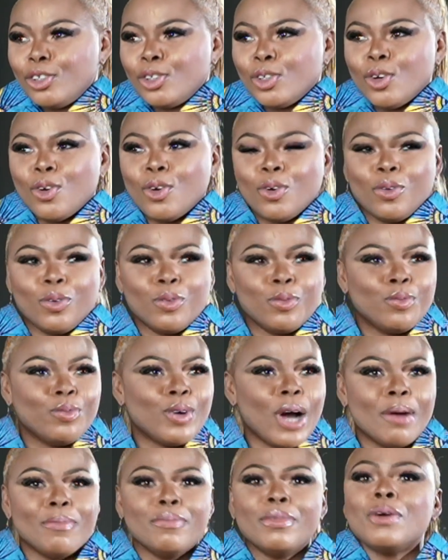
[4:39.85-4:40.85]
So
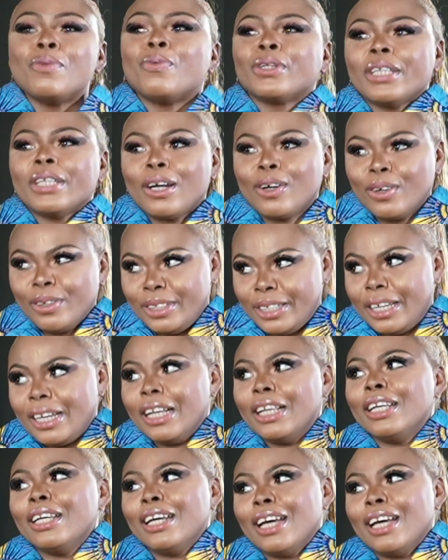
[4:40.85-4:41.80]
I'm a Port Harcourt girl.